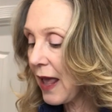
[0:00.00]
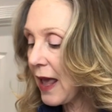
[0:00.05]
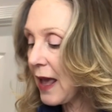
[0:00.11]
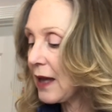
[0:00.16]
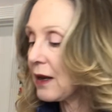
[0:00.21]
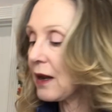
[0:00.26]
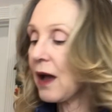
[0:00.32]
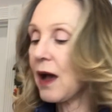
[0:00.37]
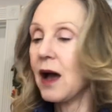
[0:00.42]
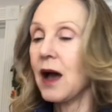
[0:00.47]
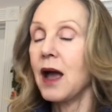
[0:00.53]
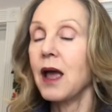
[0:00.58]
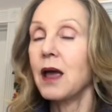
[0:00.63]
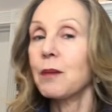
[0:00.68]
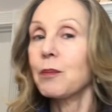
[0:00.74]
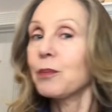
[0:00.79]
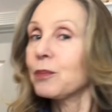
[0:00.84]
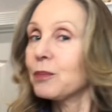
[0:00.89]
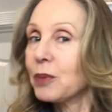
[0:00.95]
and
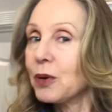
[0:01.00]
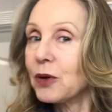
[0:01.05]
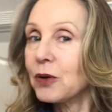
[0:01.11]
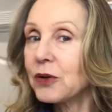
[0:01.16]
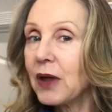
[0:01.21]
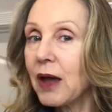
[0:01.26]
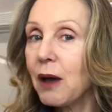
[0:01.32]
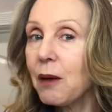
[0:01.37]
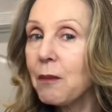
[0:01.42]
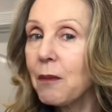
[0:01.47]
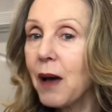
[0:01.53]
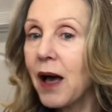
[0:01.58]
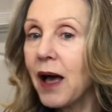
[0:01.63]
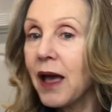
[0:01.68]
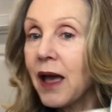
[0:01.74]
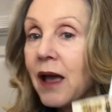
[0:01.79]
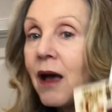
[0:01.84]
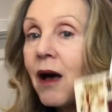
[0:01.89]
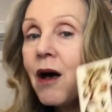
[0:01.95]
I pulled out
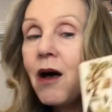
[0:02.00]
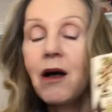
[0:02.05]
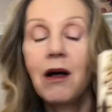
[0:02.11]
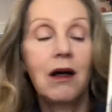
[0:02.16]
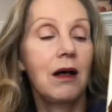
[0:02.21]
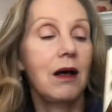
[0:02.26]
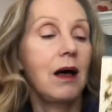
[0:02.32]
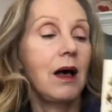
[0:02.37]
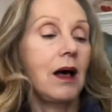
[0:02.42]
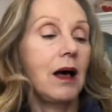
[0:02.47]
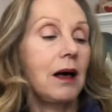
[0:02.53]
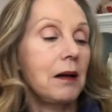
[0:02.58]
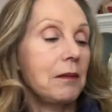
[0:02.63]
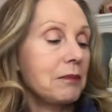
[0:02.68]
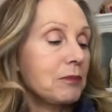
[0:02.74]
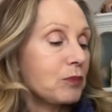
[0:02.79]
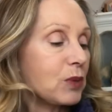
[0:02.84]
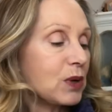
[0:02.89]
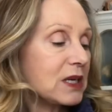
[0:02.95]
my
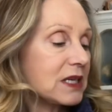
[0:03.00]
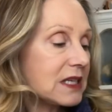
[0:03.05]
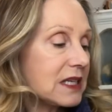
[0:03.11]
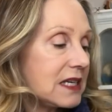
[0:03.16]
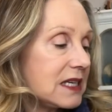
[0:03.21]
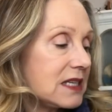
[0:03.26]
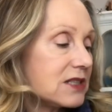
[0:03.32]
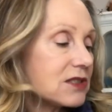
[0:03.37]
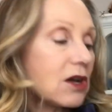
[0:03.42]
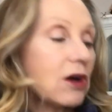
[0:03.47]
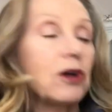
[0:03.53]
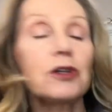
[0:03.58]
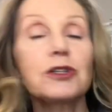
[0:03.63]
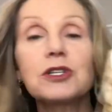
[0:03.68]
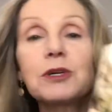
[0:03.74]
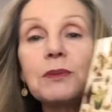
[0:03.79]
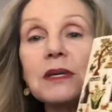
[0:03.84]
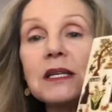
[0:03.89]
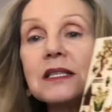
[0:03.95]
um, Brenda Keyes
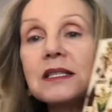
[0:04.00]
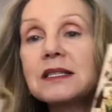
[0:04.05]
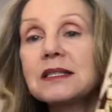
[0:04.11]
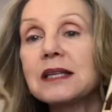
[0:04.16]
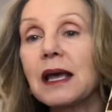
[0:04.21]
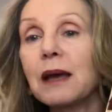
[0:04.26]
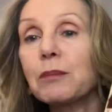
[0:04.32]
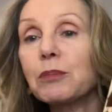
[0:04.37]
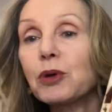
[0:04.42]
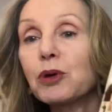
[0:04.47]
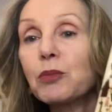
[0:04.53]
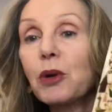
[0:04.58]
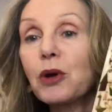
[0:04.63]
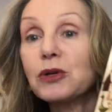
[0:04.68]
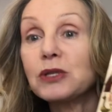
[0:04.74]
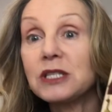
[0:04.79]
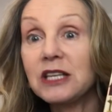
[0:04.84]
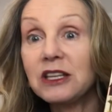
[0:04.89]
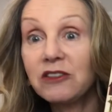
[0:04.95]
Ultimate Sampler
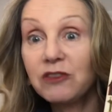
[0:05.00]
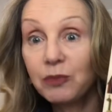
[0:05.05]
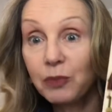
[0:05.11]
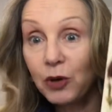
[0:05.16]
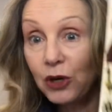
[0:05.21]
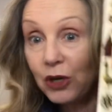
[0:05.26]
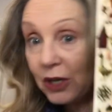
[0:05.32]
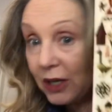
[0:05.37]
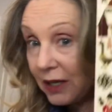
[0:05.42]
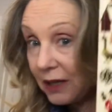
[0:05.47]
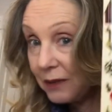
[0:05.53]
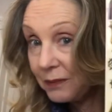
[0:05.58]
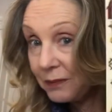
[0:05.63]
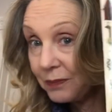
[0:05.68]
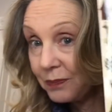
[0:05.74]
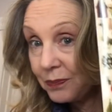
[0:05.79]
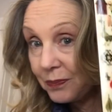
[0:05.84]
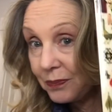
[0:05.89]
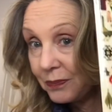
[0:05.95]
Motif book
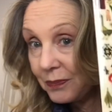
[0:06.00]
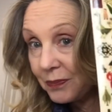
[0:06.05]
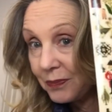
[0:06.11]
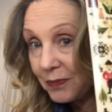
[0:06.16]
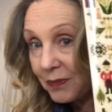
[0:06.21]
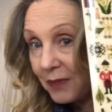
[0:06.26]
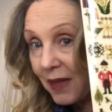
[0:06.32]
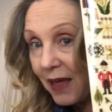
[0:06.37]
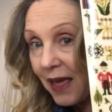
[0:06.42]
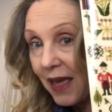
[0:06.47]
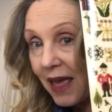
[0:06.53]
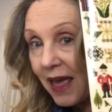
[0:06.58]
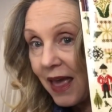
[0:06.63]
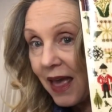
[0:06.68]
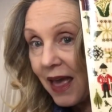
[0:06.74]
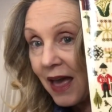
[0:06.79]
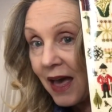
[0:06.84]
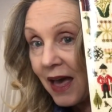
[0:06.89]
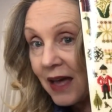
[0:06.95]

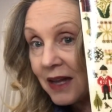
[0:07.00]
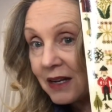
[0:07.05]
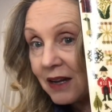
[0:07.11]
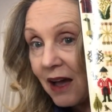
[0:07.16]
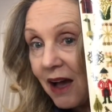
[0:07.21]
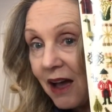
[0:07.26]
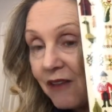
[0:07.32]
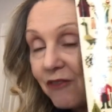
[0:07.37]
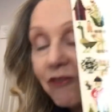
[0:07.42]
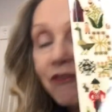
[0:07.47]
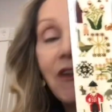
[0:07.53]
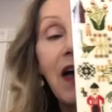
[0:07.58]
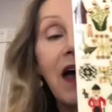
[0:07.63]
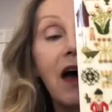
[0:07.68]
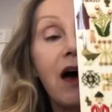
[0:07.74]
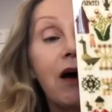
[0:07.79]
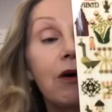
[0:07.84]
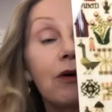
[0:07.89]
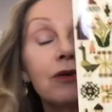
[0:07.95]
and I
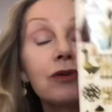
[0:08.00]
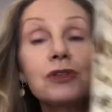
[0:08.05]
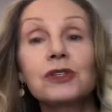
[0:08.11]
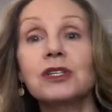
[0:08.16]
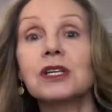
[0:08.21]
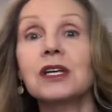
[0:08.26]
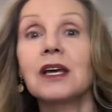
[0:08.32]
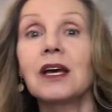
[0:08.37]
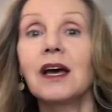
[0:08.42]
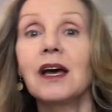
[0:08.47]
found